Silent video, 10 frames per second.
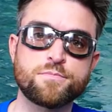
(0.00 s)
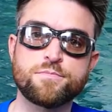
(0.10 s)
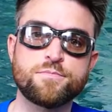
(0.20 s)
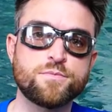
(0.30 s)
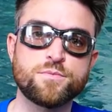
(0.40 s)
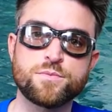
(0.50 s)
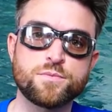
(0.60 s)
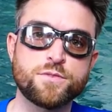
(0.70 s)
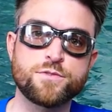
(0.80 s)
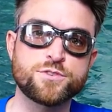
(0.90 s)

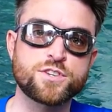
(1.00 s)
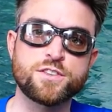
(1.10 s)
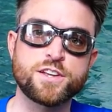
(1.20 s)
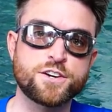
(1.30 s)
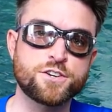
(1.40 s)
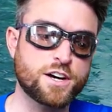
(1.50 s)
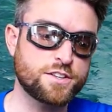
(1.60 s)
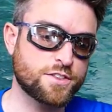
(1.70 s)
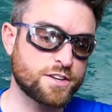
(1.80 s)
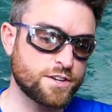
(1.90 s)
If you're sitting there, you got
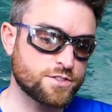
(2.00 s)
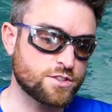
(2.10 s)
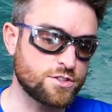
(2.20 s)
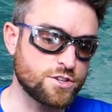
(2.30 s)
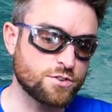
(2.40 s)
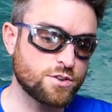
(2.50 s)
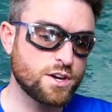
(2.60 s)
nothing else to do.